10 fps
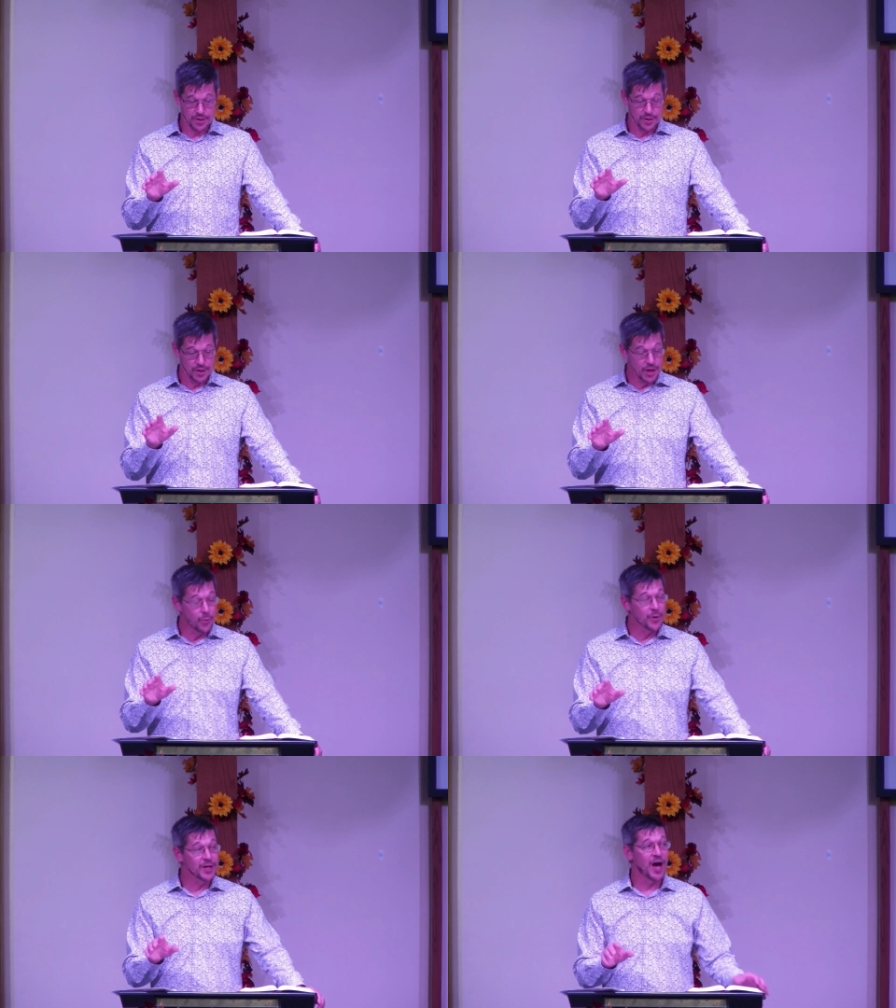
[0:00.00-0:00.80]

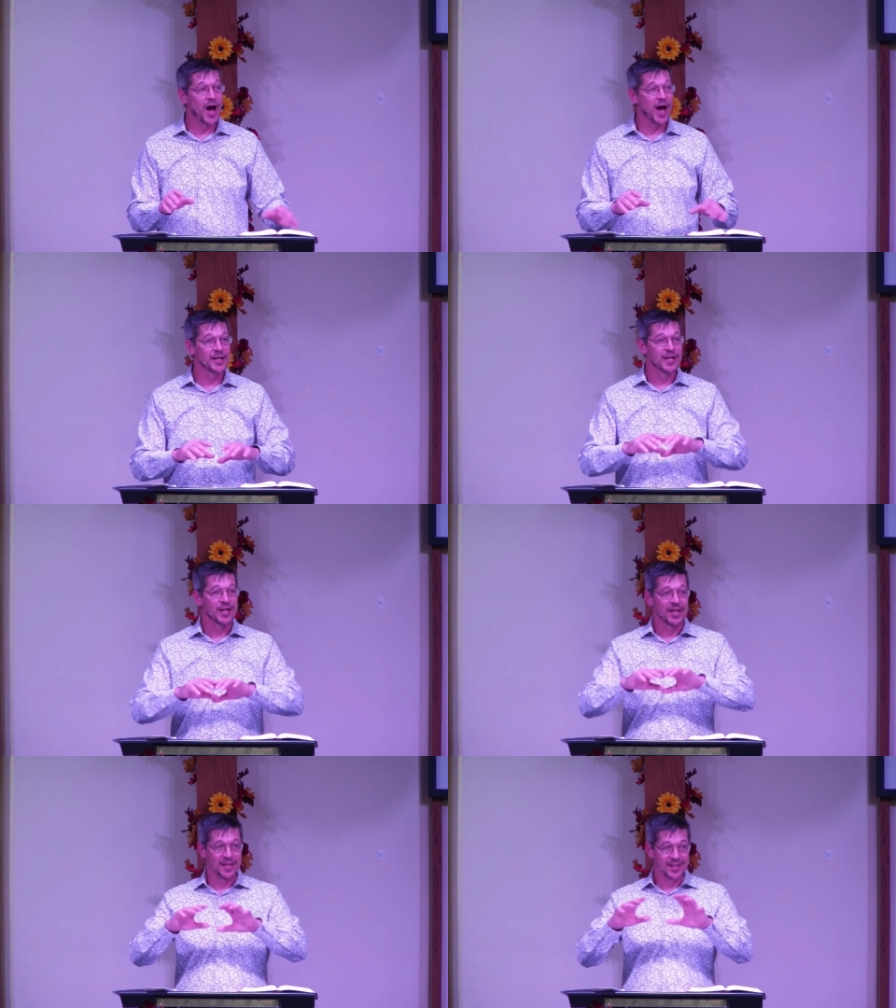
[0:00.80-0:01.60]
knowing God
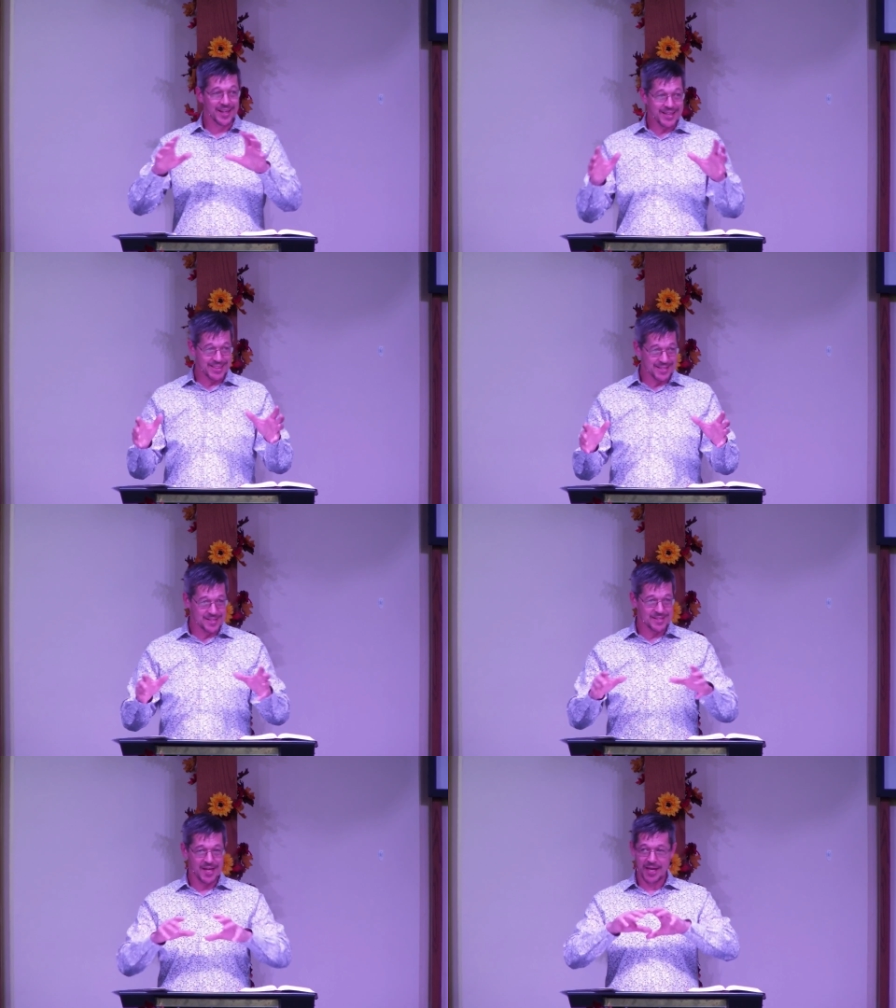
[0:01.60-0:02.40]
lengthens
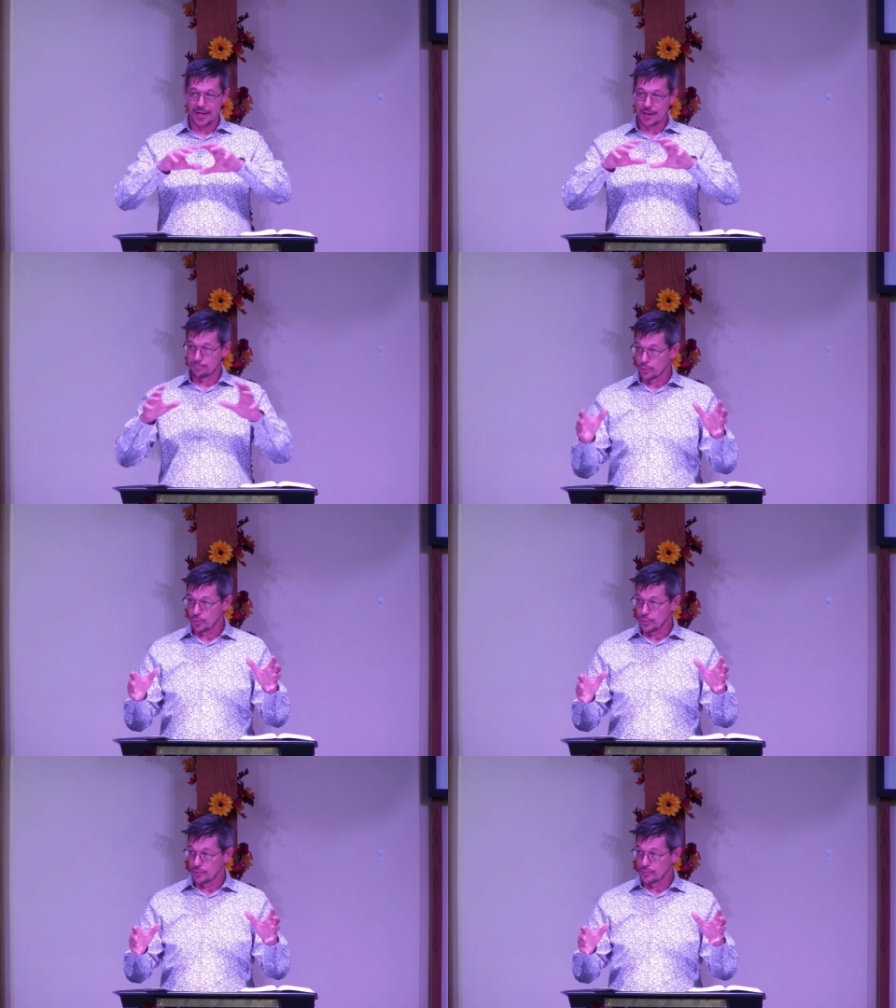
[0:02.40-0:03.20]
and
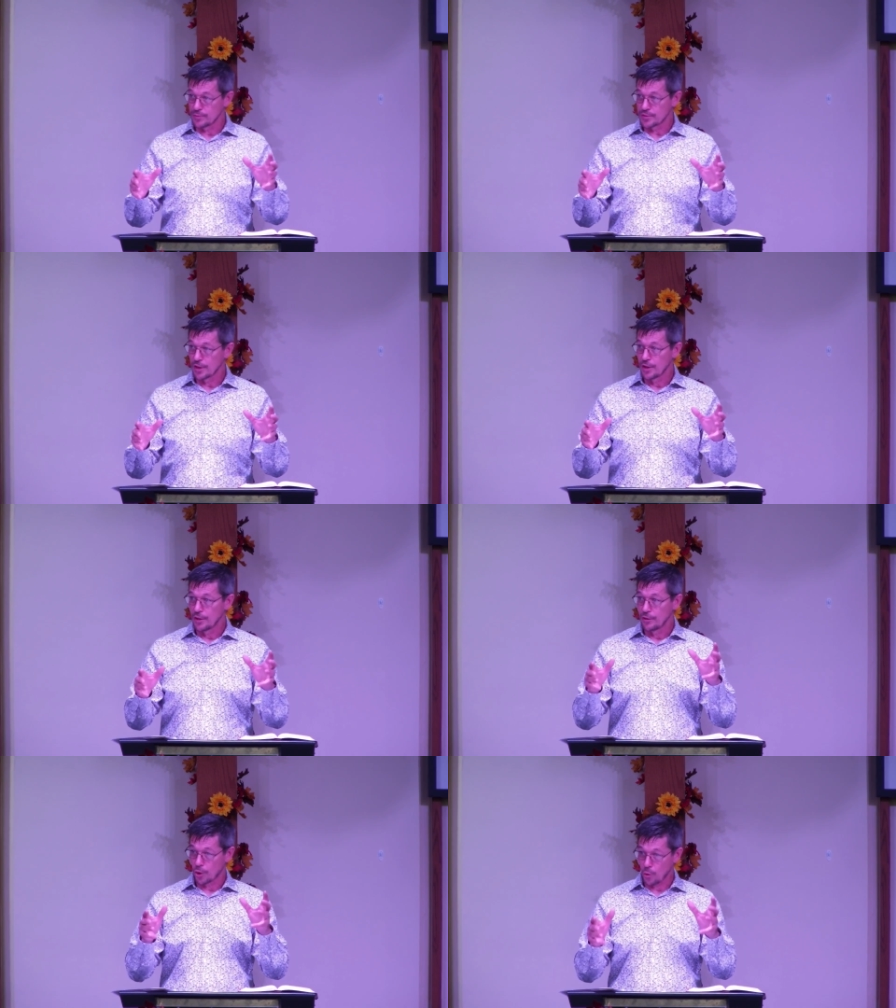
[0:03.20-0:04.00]
improves
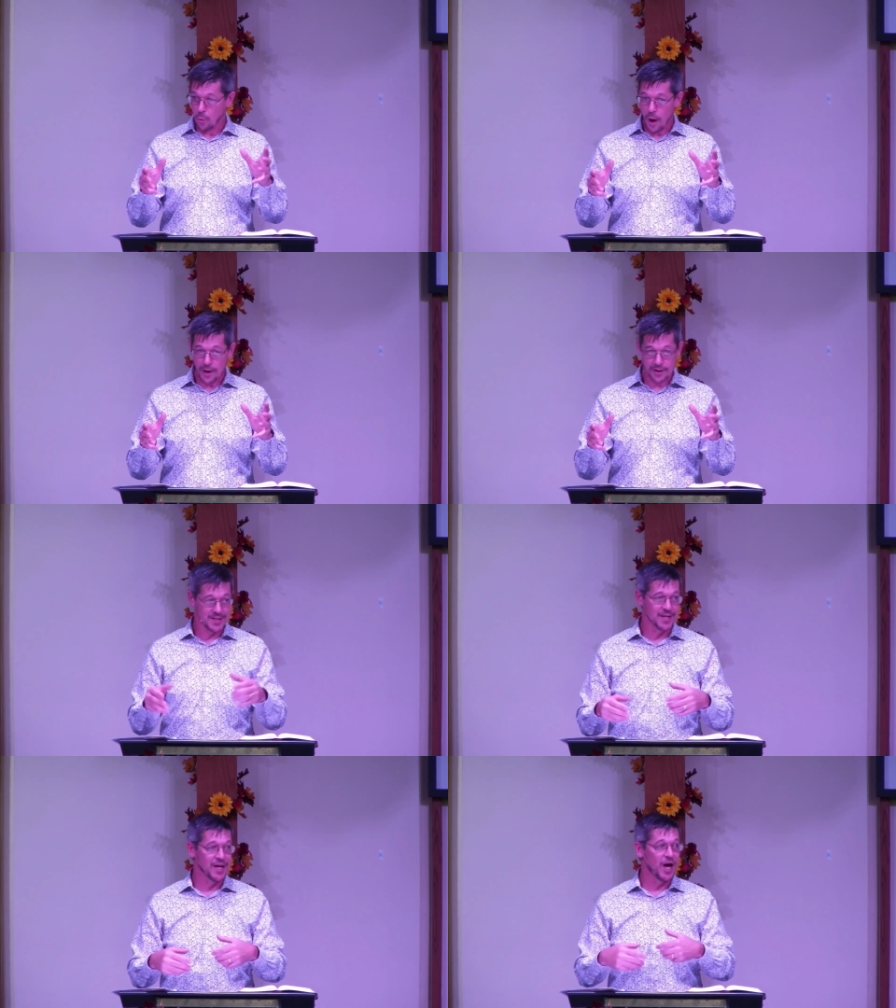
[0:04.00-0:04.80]
the
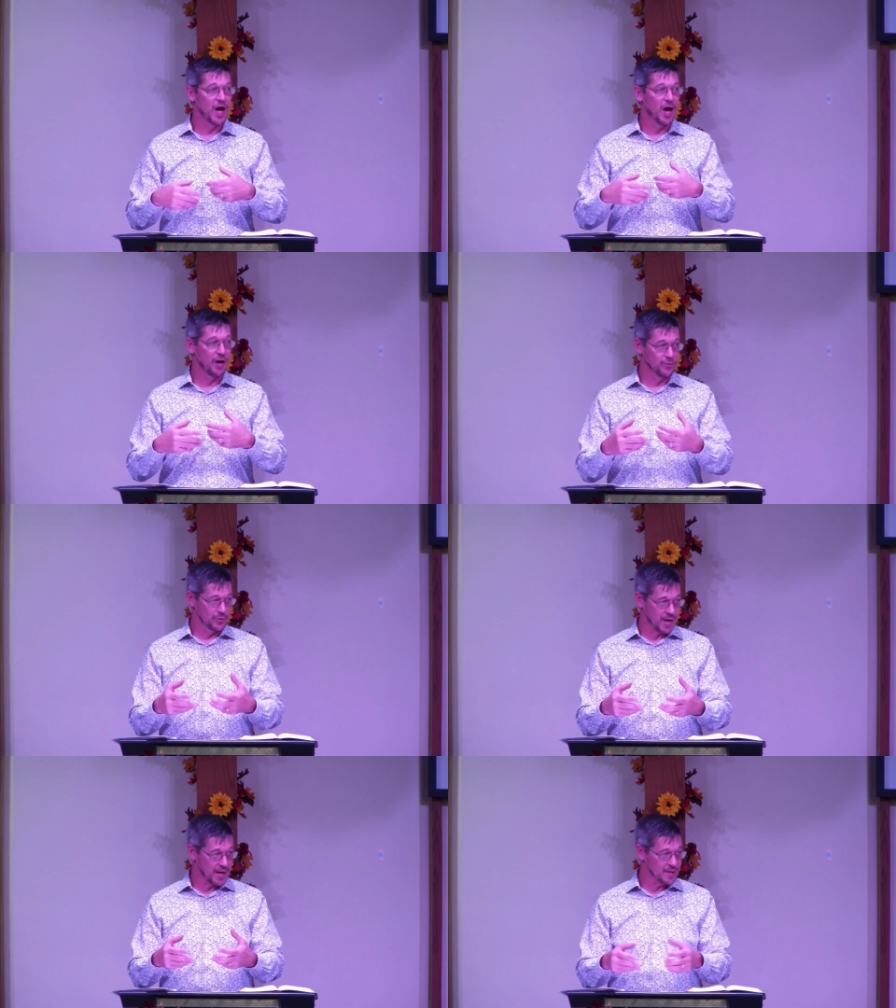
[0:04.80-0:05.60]
quality of your
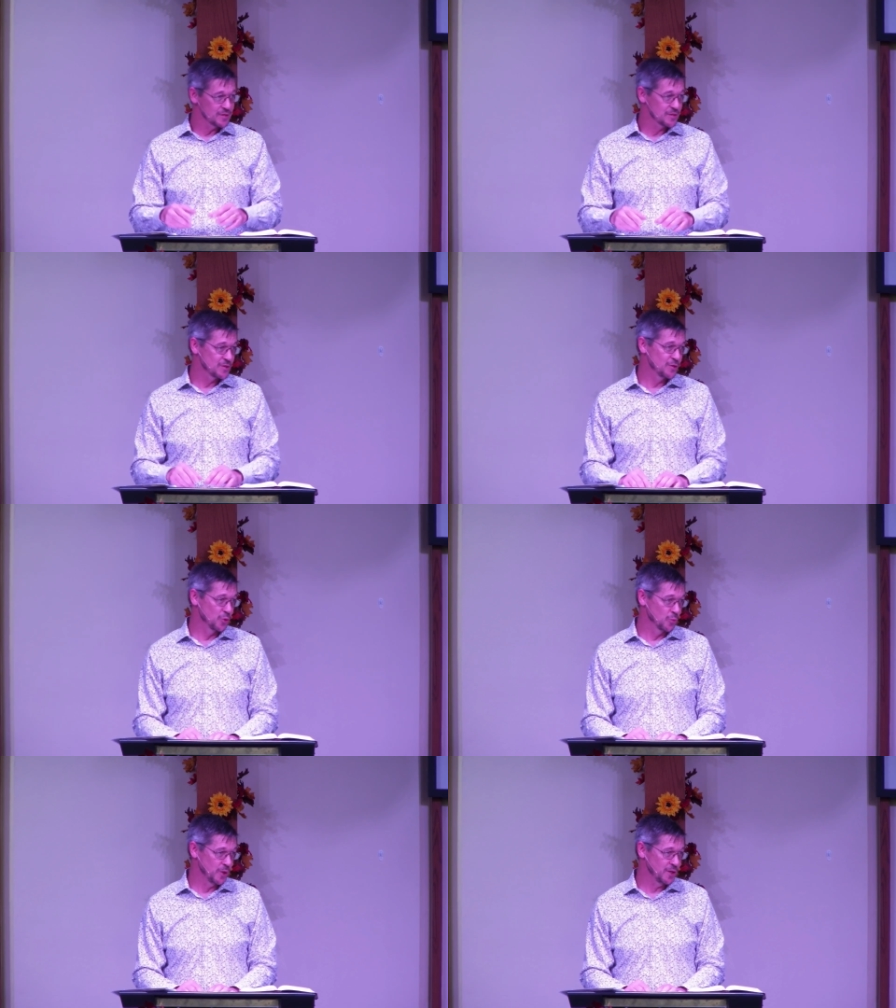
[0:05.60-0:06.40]
days, your
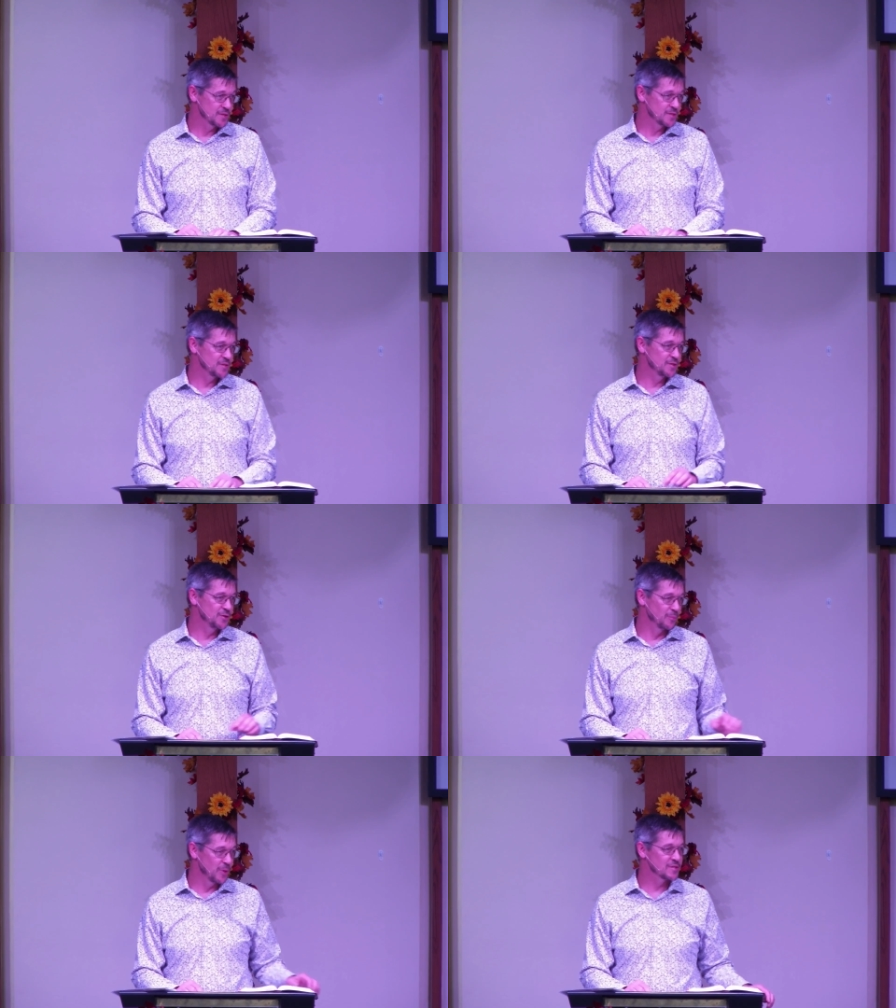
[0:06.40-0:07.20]
weeks, your
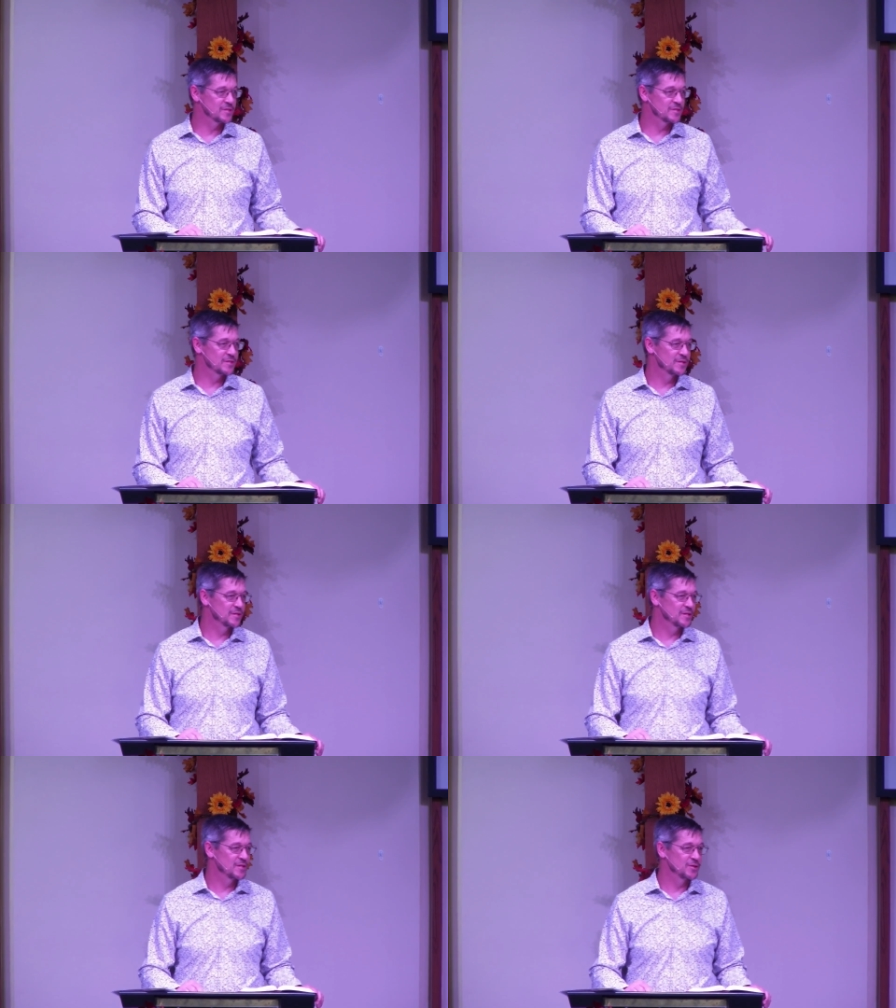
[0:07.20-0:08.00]
months,
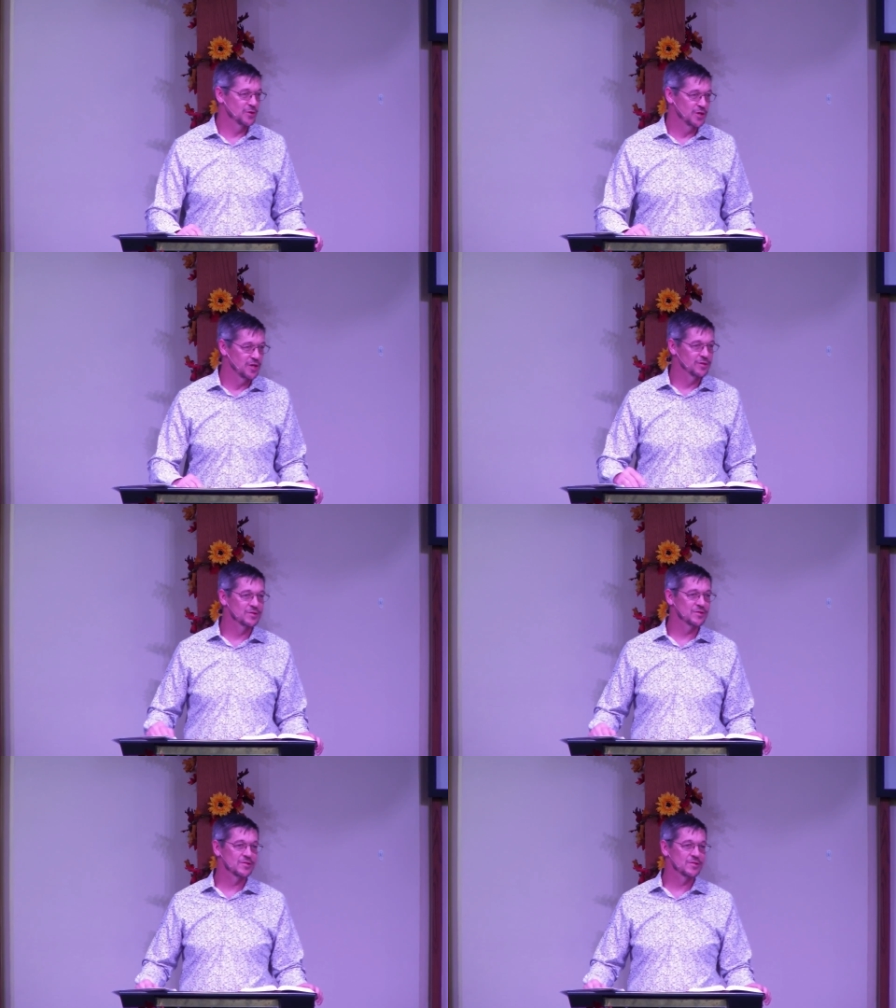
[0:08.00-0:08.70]
your years,